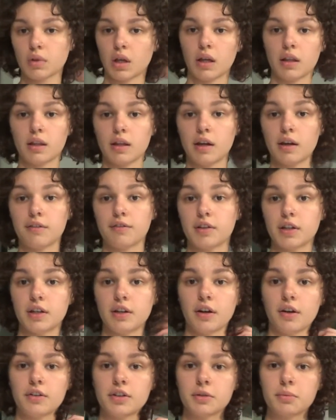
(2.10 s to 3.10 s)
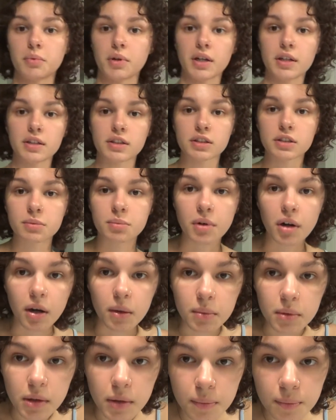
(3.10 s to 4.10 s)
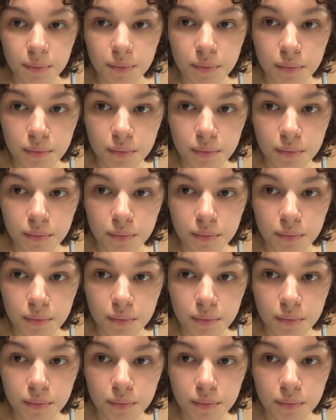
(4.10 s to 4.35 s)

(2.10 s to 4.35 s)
I think I figured out the brightness problem.